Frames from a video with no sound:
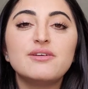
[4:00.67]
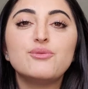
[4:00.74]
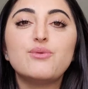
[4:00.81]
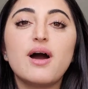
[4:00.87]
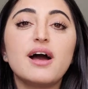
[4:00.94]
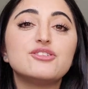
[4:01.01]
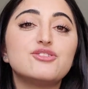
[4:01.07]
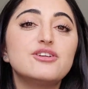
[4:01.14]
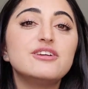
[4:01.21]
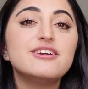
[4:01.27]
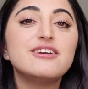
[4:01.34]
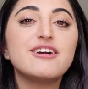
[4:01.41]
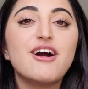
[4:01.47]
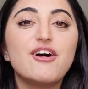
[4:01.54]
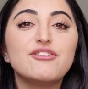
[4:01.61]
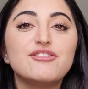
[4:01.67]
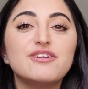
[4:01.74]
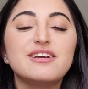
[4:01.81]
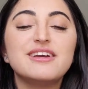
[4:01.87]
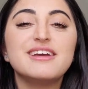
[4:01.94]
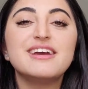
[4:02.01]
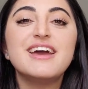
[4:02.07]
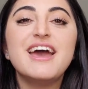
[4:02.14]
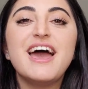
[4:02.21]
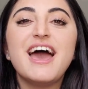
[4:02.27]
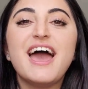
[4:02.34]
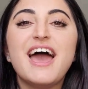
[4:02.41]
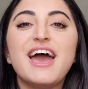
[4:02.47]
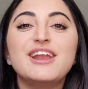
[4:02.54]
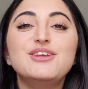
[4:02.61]
while drinking coffee,
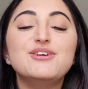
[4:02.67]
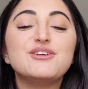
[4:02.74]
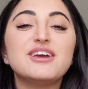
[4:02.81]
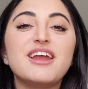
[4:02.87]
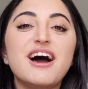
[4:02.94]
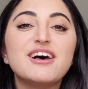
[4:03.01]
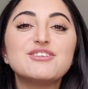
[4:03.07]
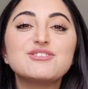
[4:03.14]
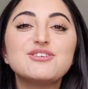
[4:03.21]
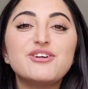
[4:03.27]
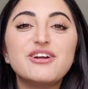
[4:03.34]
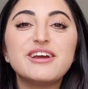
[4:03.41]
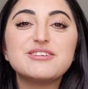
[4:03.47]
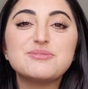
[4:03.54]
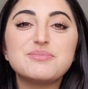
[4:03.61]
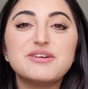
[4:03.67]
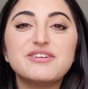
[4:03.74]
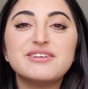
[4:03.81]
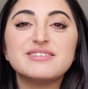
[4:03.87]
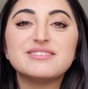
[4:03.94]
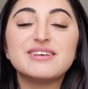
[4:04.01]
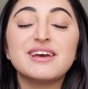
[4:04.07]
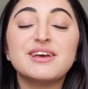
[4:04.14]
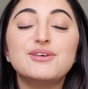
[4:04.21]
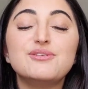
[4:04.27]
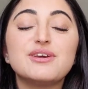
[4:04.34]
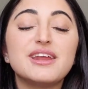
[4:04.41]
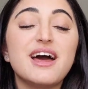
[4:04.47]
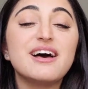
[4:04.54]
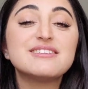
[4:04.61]
and you can ask your experience, you
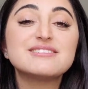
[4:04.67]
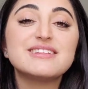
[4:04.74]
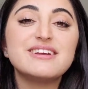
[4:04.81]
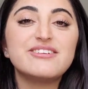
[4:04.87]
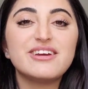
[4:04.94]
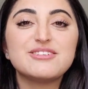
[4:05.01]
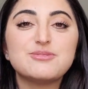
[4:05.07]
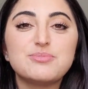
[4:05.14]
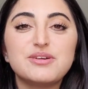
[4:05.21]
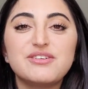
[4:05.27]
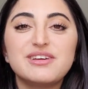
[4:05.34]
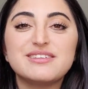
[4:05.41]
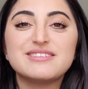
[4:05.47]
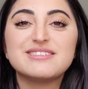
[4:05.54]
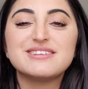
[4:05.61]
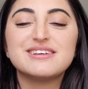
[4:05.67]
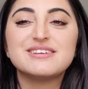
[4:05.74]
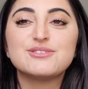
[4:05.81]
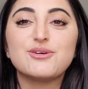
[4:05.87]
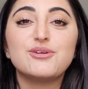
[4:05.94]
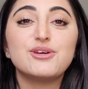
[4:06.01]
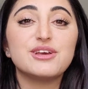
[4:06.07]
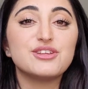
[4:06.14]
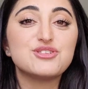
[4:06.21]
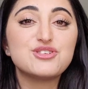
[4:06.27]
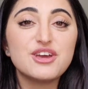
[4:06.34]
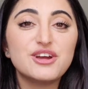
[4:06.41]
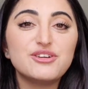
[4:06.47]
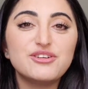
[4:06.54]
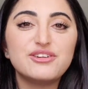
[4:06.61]
can ask their experiences, or you can
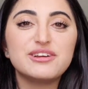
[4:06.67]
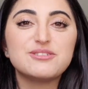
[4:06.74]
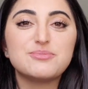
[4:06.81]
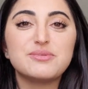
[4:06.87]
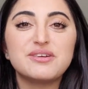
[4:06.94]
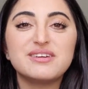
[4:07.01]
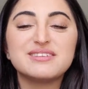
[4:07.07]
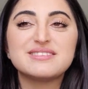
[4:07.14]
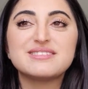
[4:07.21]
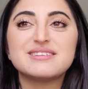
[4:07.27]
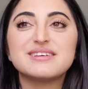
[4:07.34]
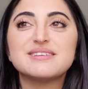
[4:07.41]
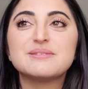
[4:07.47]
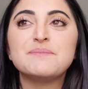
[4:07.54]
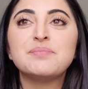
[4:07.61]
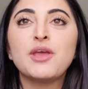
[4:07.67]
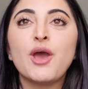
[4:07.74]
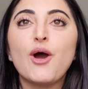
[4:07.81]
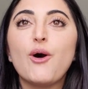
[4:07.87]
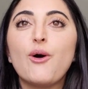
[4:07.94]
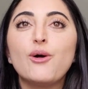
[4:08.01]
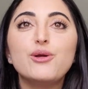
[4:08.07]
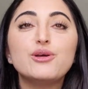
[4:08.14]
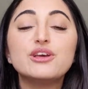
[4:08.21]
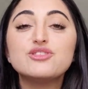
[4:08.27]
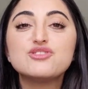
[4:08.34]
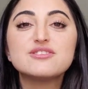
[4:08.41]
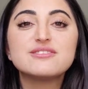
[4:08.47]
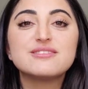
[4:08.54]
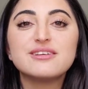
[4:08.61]
share your experiences, or you can
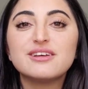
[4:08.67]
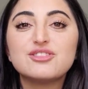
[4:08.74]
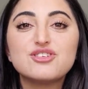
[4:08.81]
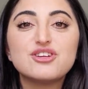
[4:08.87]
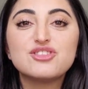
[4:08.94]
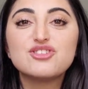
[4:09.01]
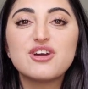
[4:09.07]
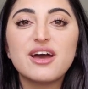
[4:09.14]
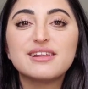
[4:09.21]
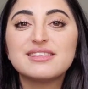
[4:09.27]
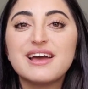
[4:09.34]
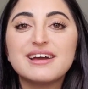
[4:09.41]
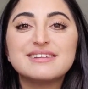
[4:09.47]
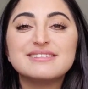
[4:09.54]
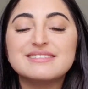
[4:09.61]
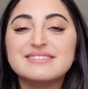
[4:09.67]
just chit chat, like